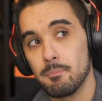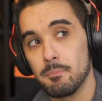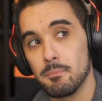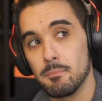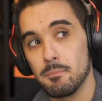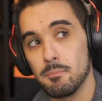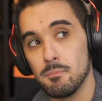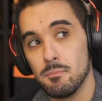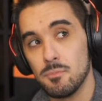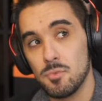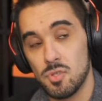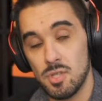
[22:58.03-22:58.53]

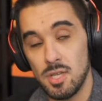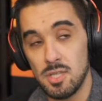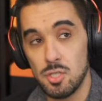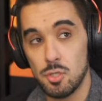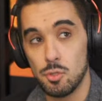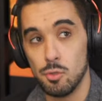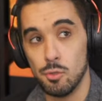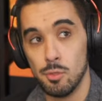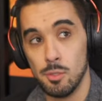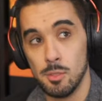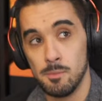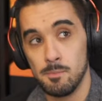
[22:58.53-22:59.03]
So that's
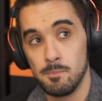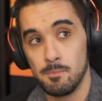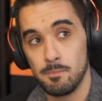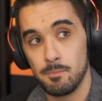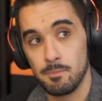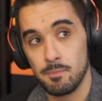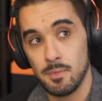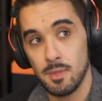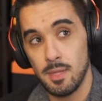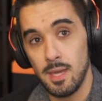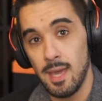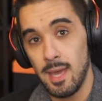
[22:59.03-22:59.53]
cool.
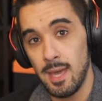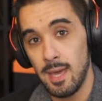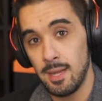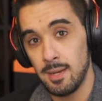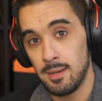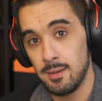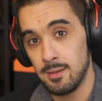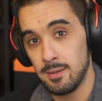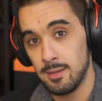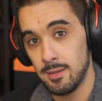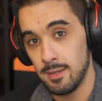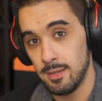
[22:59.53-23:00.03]

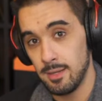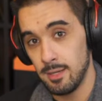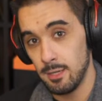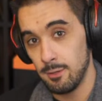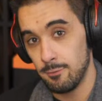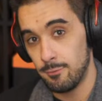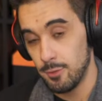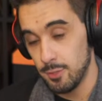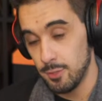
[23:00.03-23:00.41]
And for you